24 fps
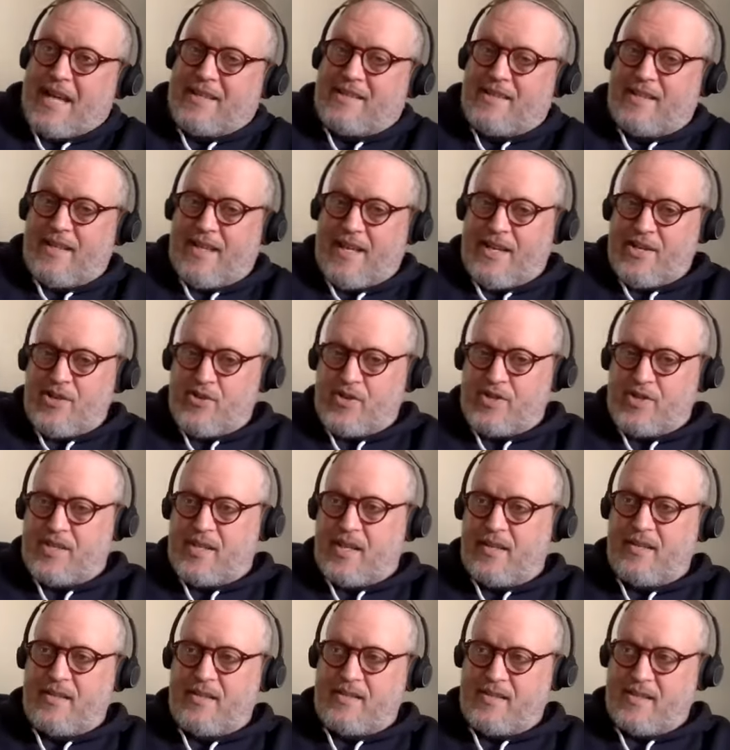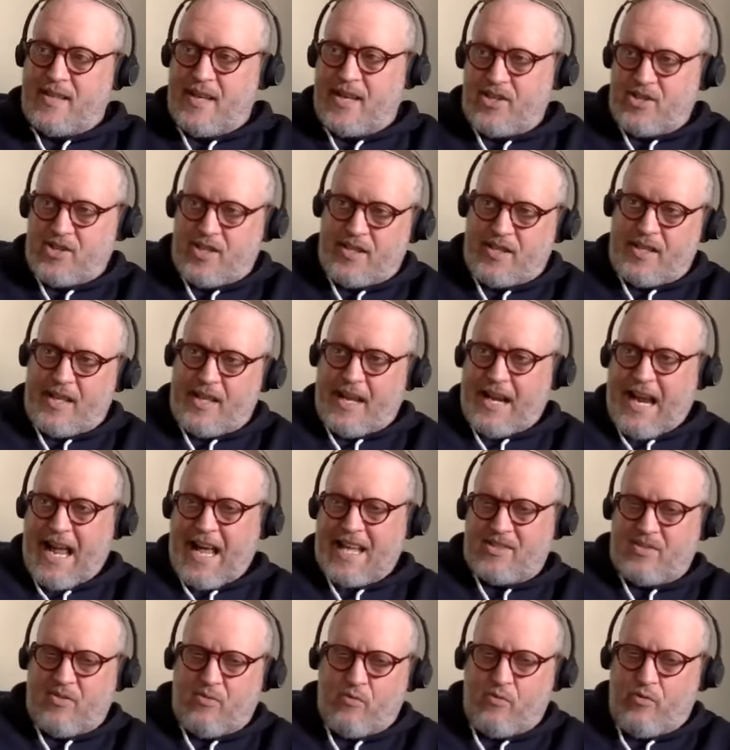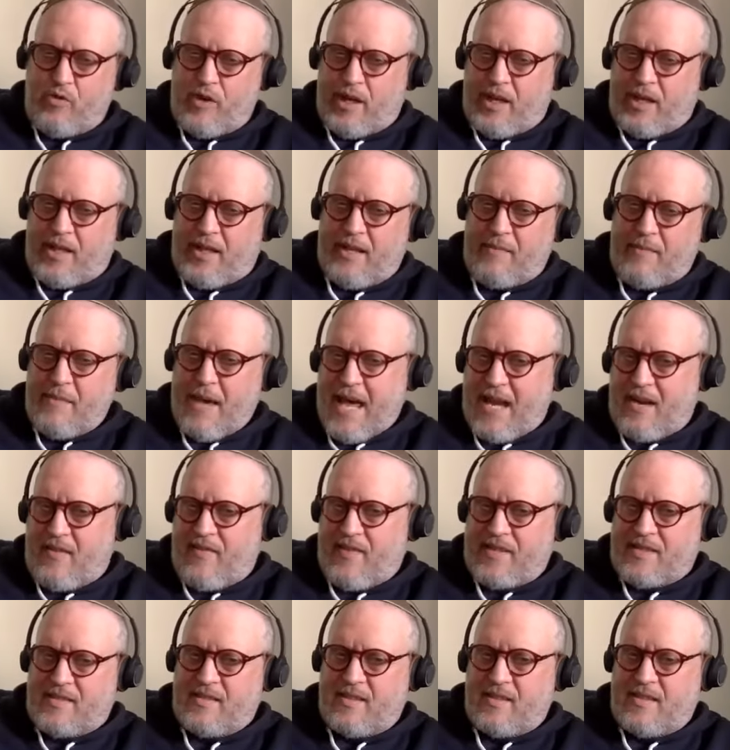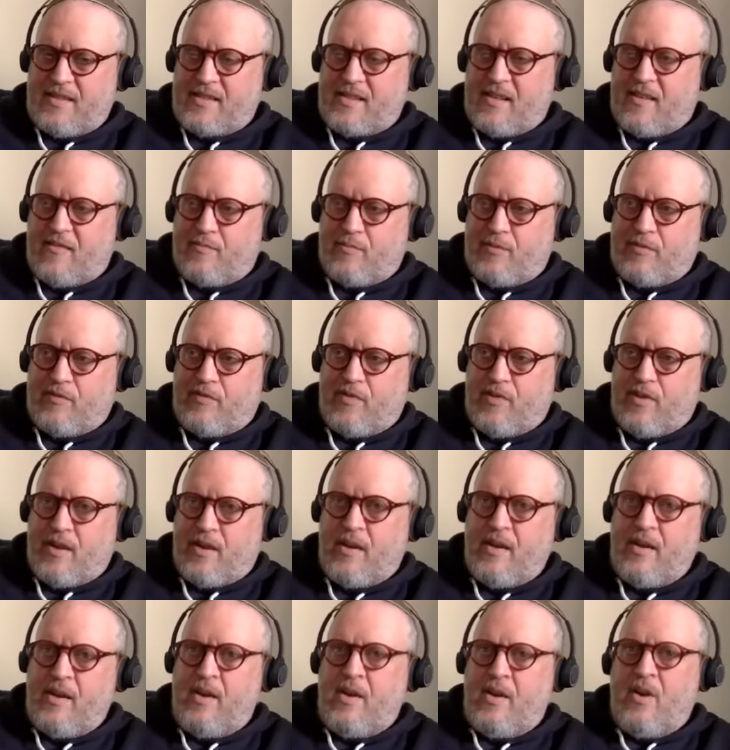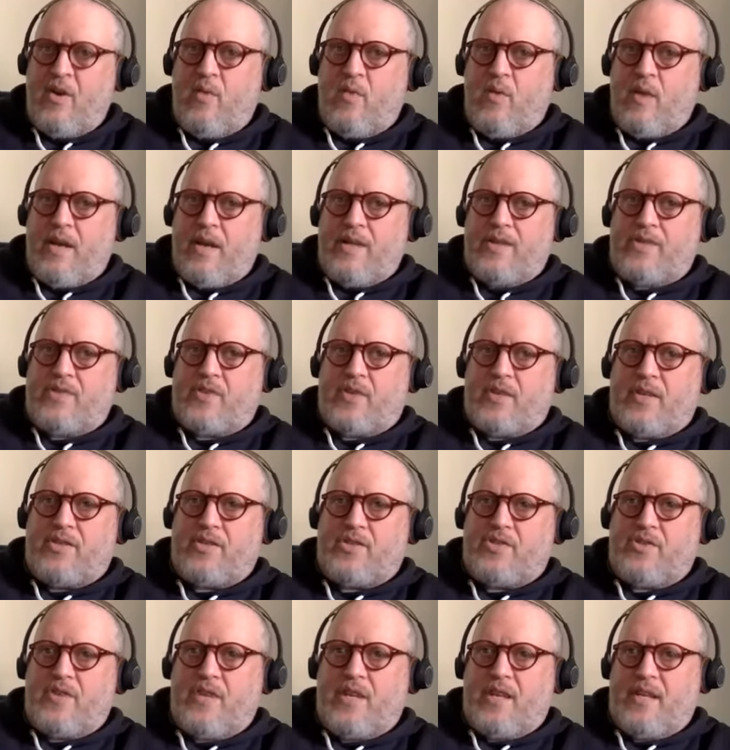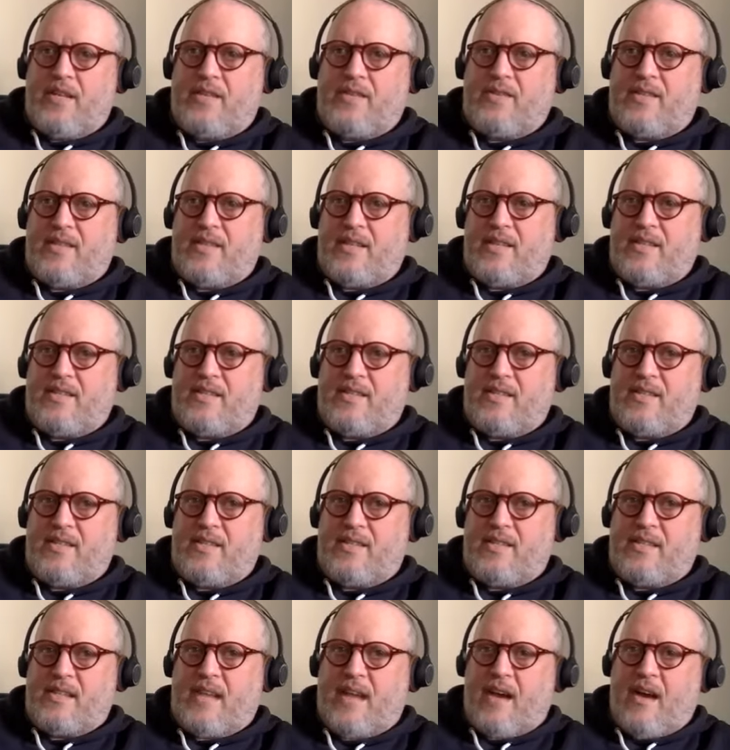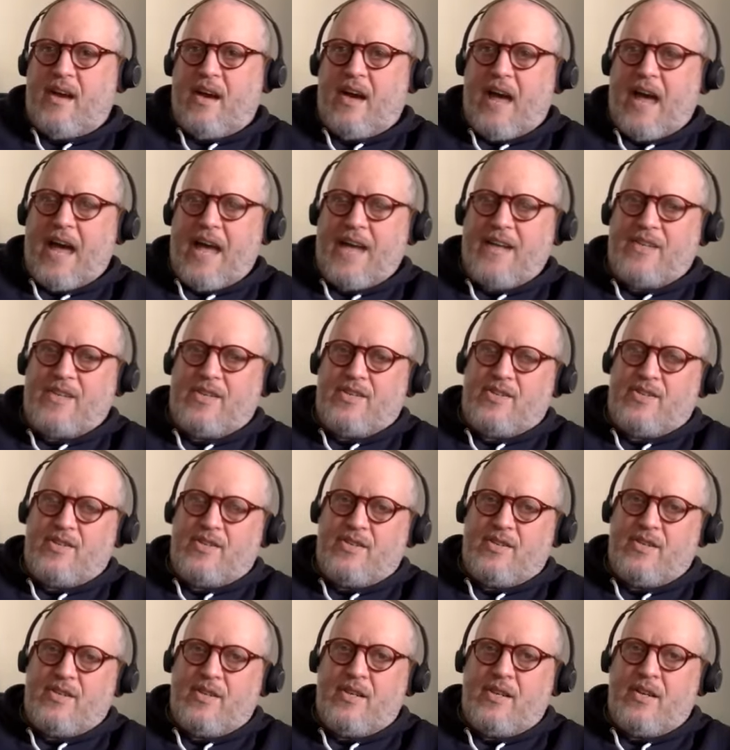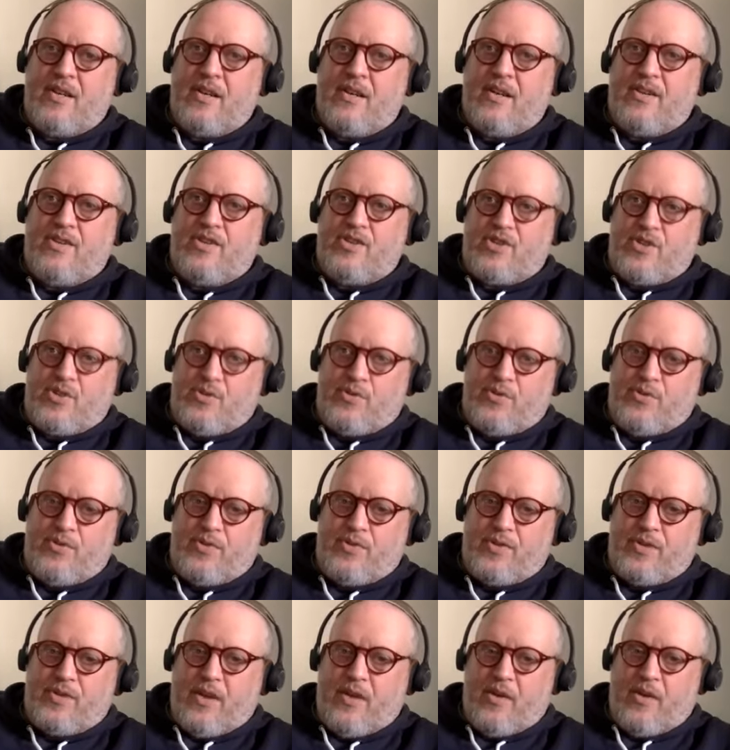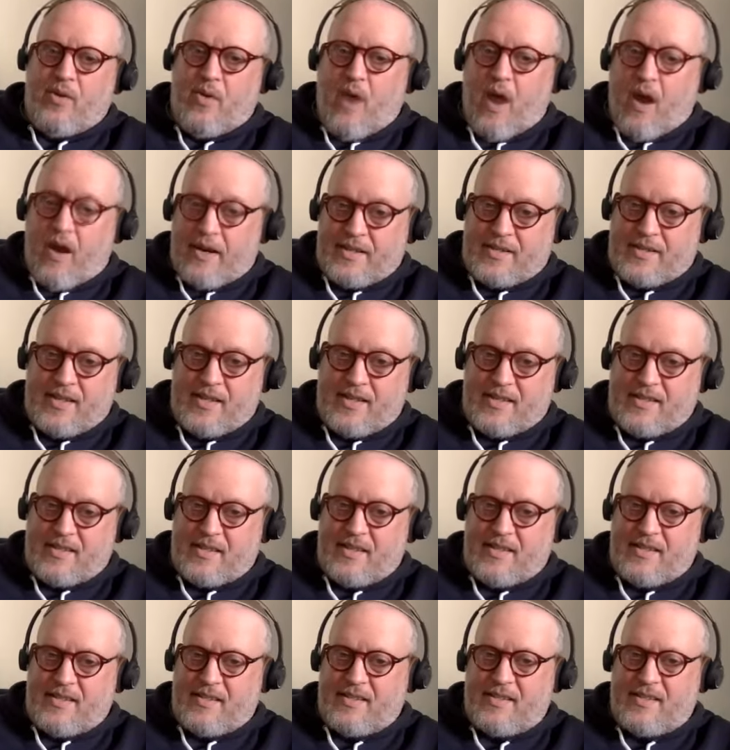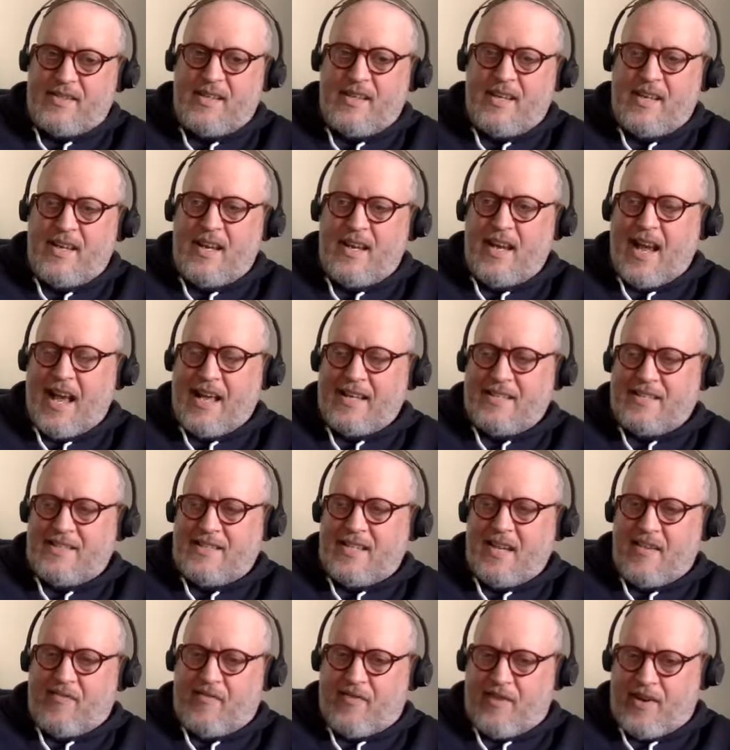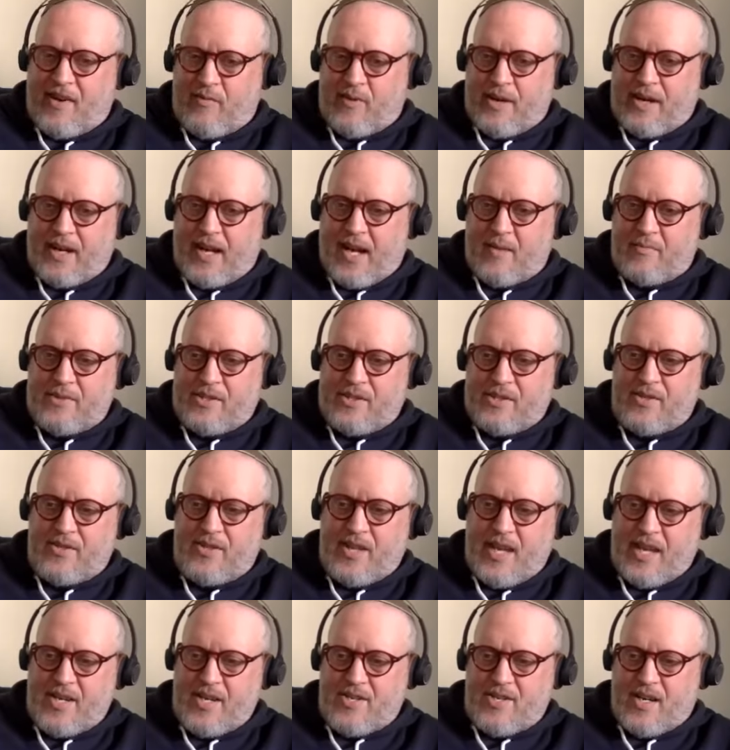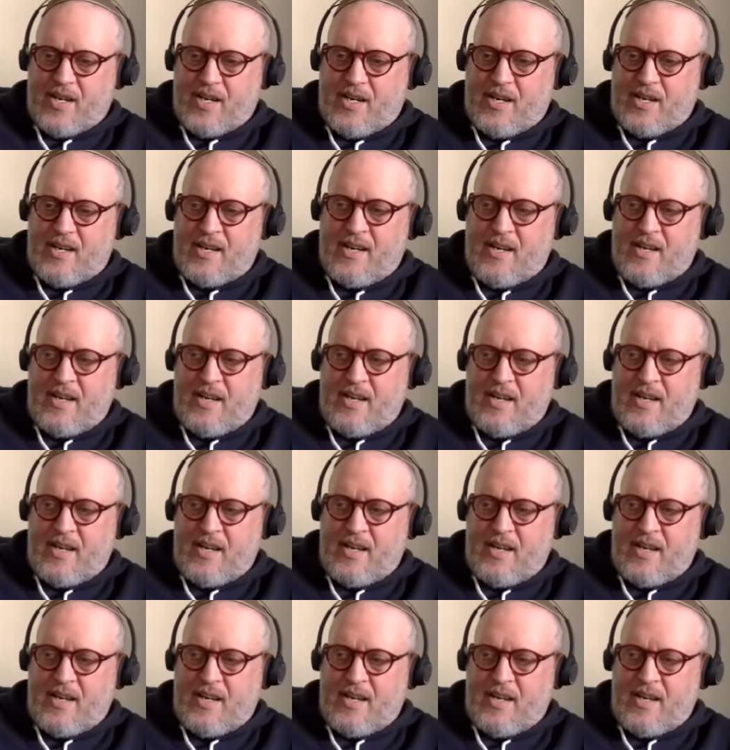That's an interesting distinction that hasn't really manifested itself before, where Israel is treating citizens and Jews who aren't citizens as different when it comes to danger.